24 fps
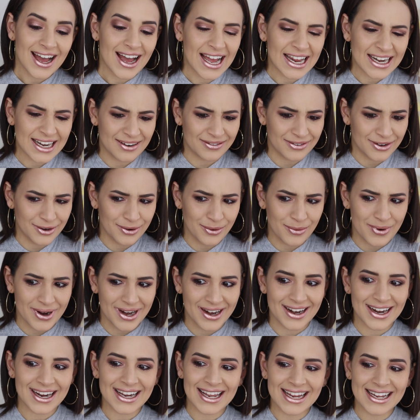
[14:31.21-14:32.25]
I never
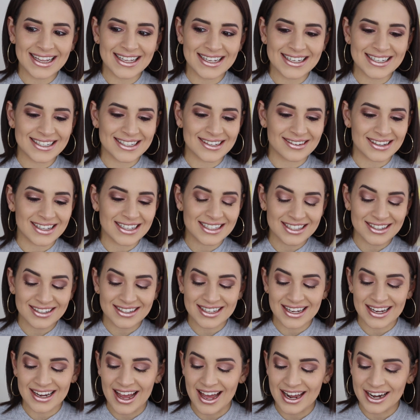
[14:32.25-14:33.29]
wear it like this, so this
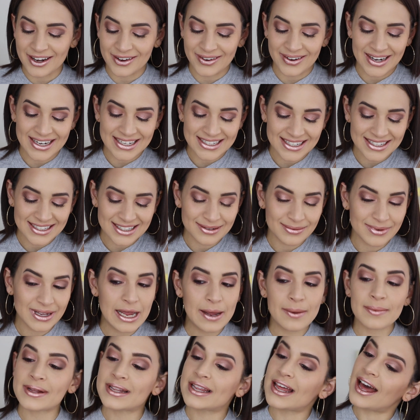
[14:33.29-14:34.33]
looks like kind of crazy to
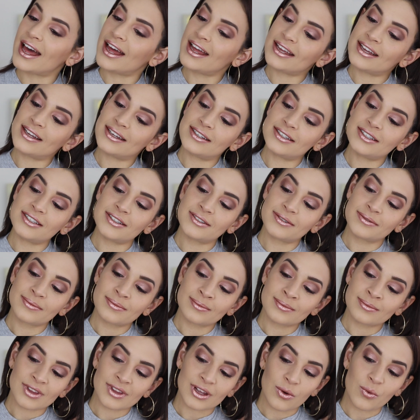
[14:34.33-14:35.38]
me, but that is
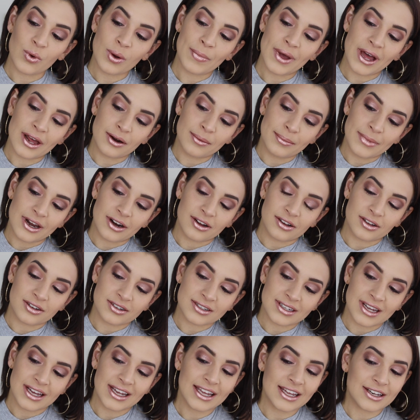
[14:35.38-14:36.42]
what Petal Metal
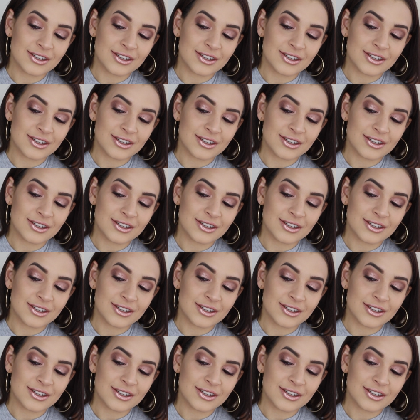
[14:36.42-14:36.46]
looks like.